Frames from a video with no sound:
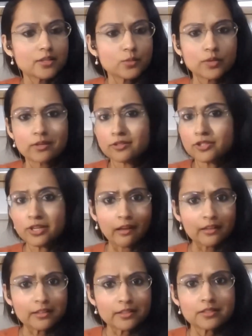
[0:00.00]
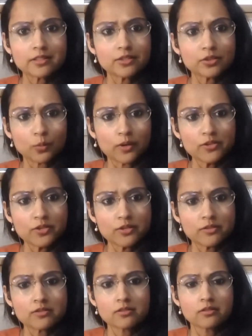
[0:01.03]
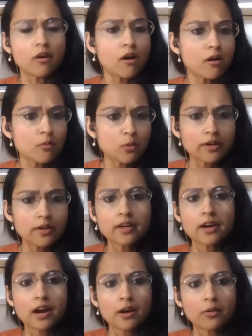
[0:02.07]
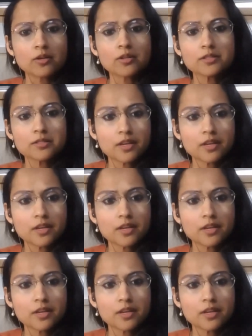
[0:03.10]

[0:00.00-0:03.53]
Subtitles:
We're in challenging situations, long working hours.